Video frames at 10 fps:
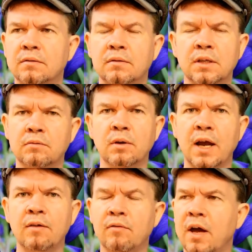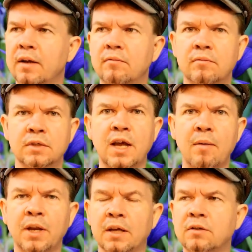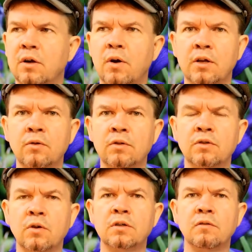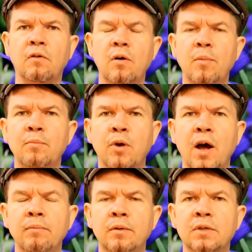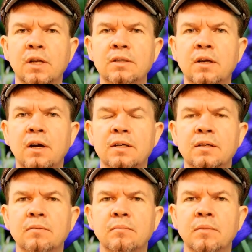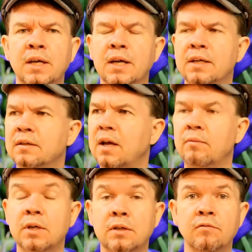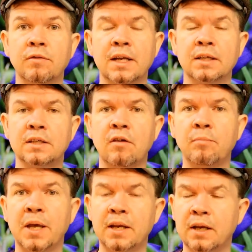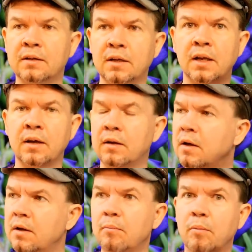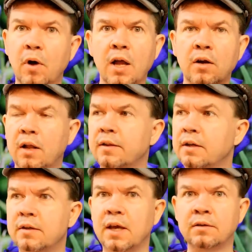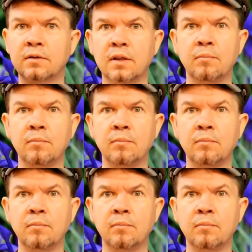That's what I thought was happening. So are you the source of all my problems, Lazaris? Because I wasn't feeling self-pity until I bought all these things and then